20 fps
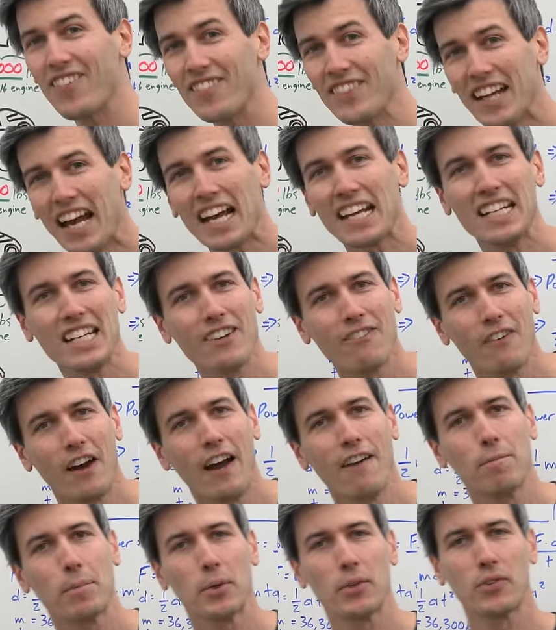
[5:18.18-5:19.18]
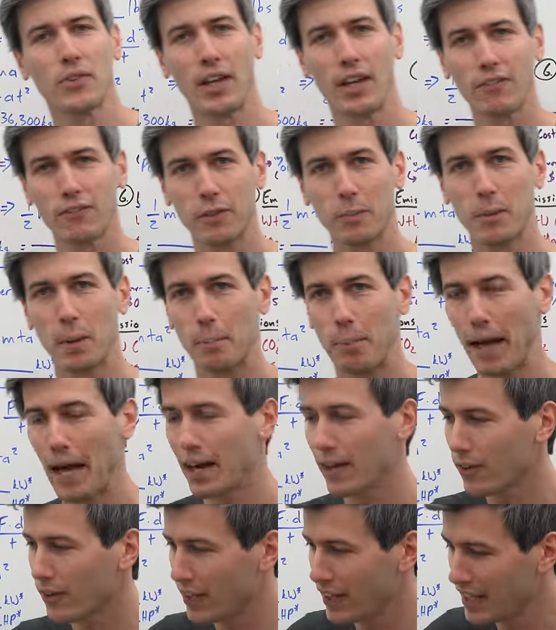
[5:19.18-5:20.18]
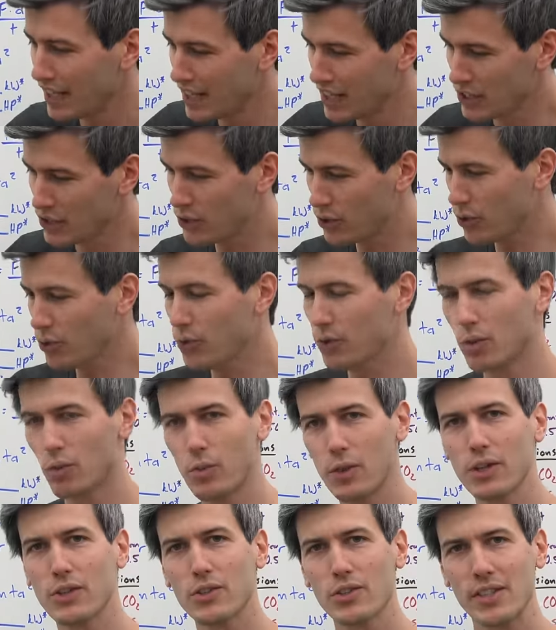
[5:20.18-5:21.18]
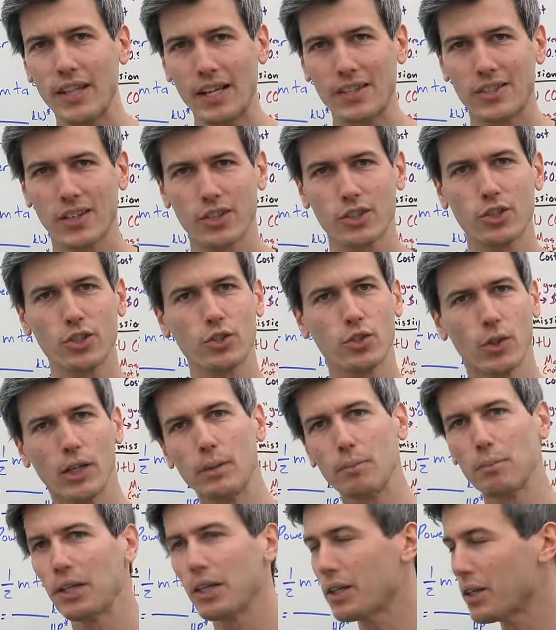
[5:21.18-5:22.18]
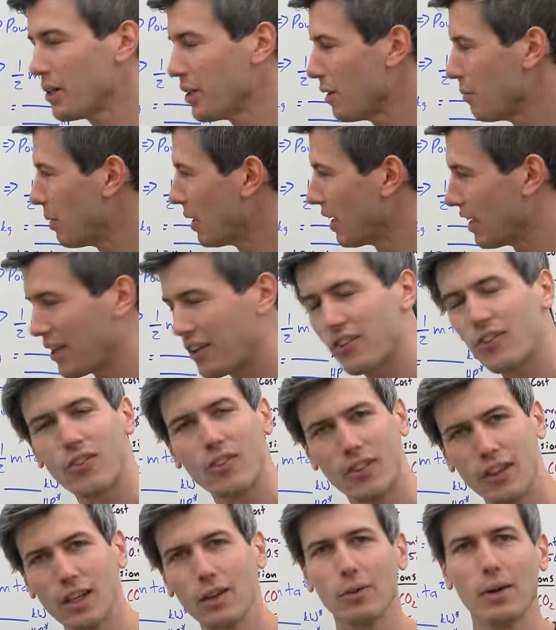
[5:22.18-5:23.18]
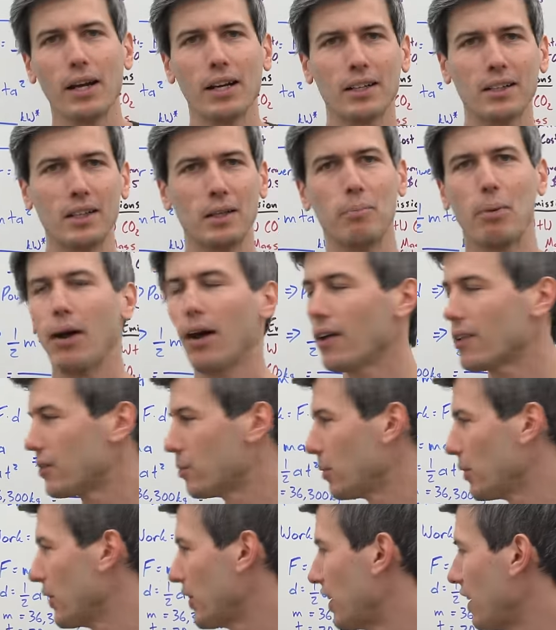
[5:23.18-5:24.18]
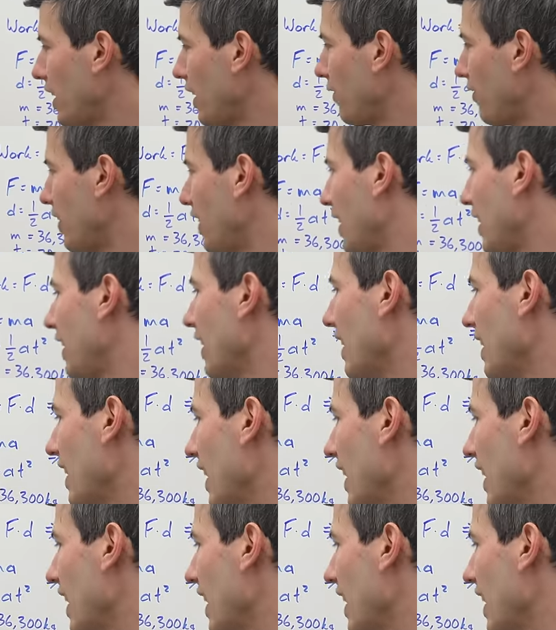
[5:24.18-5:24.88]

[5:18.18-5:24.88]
of 95% from the battery to the wheels. That's extremely good, but it is theoretically possible in an EV.